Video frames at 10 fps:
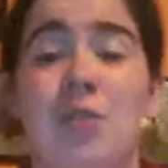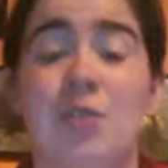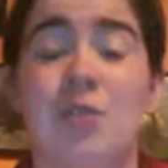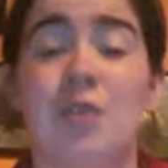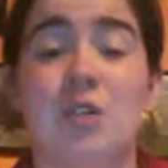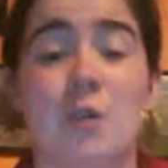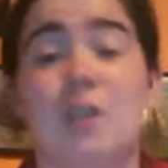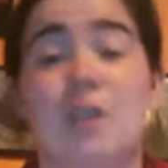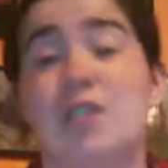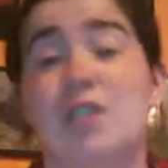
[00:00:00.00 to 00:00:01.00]
who
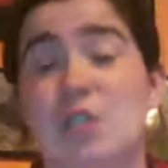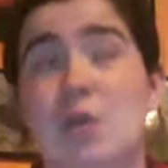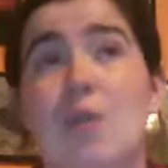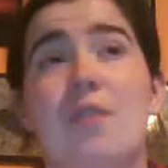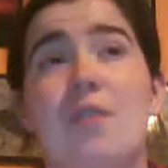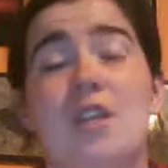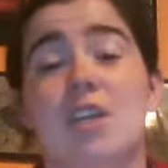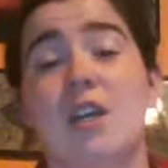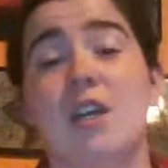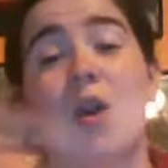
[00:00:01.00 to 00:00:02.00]
enjoys historical
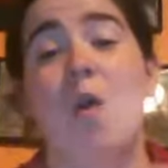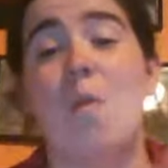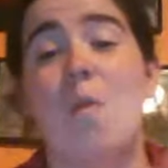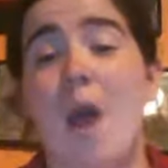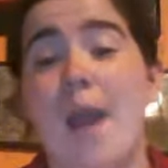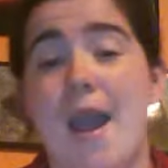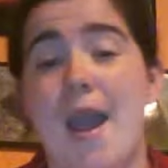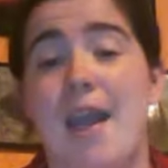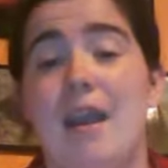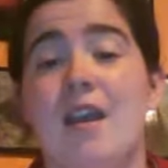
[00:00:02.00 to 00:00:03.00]
fiction,
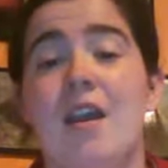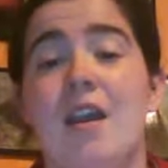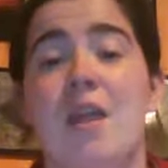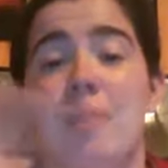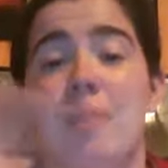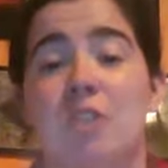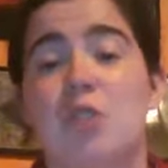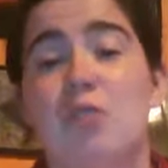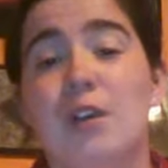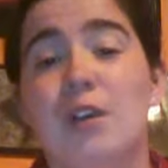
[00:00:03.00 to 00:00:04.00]
YA, magical
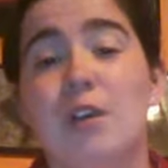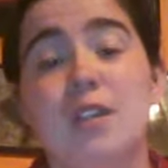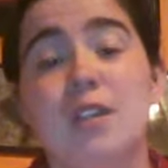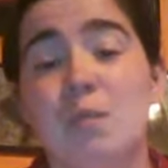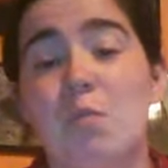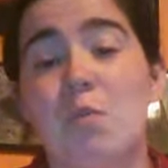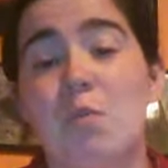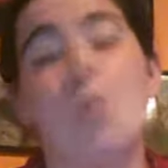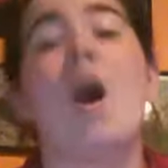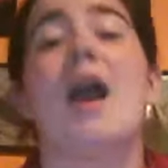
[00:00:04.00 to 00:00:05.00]
realism,
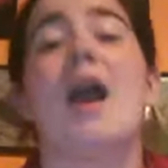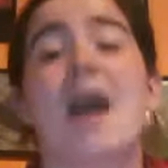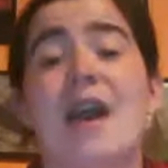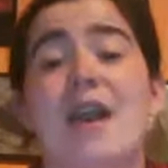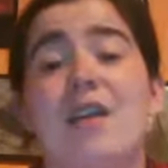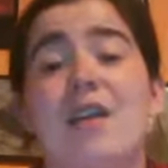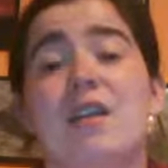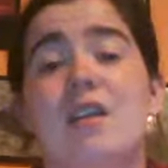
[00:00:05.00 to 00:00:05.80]
YA.